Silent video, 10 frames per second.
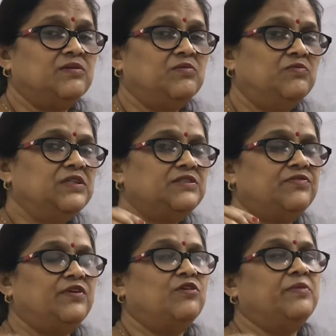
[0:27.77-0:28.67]
Which
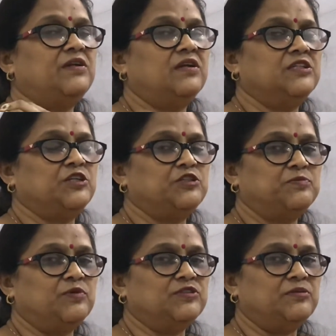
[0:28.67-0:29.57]
phenomenon is
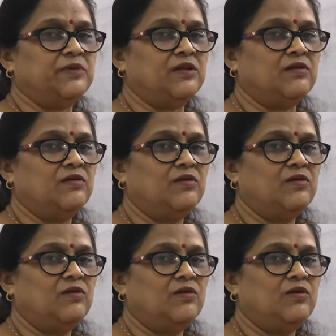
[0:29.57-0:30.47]
responsible?
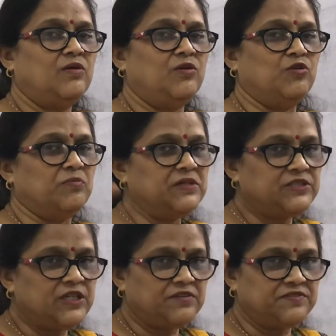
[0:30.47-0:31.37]
You must
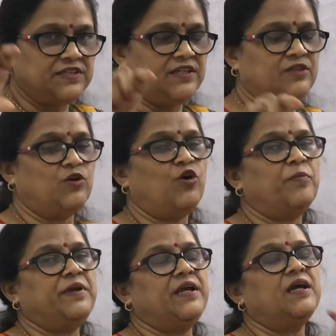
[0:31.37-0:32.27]
have seen the
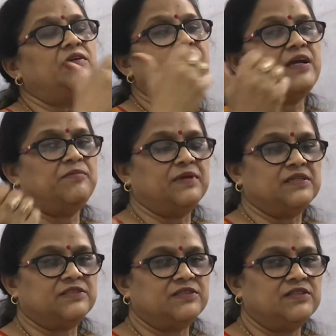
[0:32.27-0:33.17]
optical
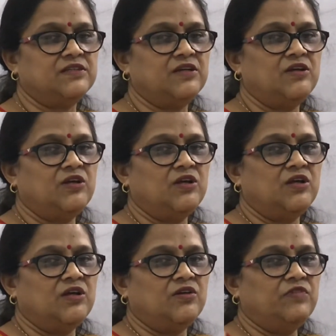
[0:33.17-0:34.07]
fibers.
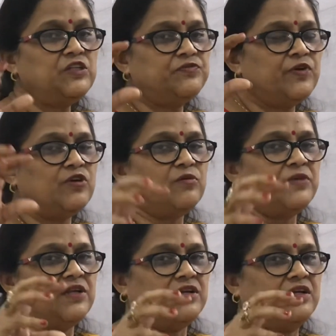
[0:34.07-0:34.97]
Which
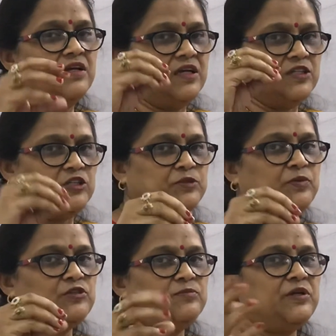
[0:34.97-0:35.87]
phenomenon is
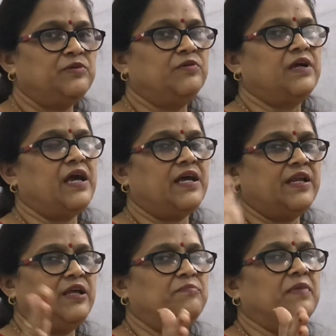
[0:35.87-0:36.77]
responsible to
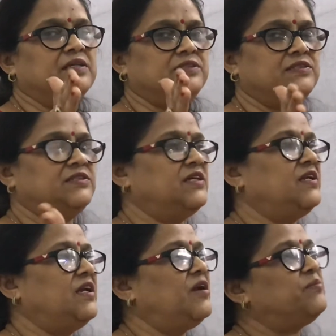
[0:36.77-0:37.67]
carry message
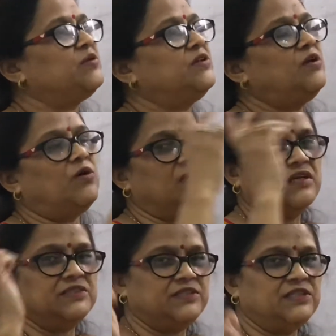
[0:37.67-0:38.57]
signal up to the long
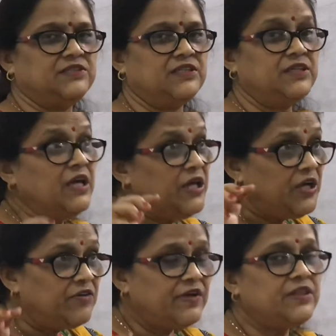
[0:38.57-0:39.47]
distances
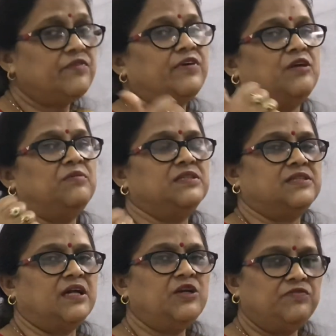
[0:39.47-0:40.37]
even the fibers
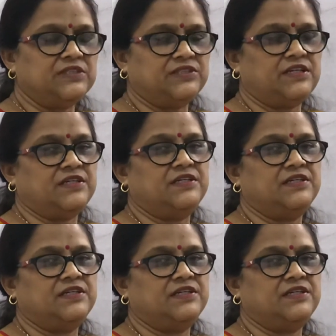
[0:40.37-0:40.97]
are twisted?